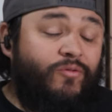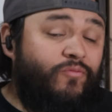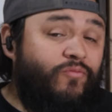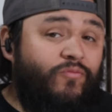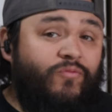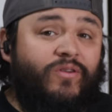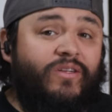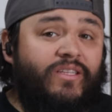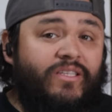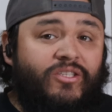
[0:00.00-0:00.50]

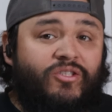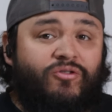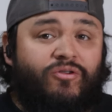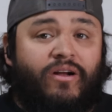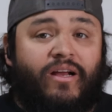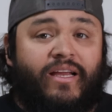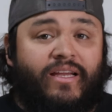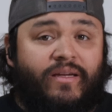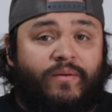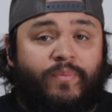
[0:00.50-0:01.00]
really
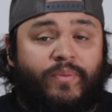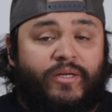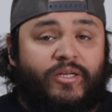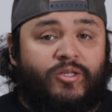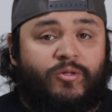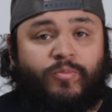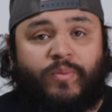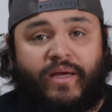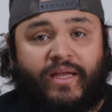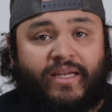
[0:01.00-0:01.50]
trying to
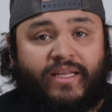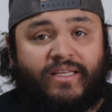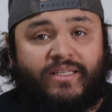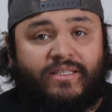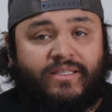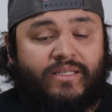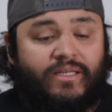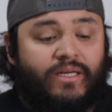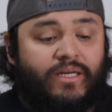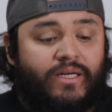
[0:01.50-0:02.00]
pinch
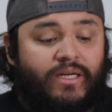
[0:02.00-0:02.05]
pennies.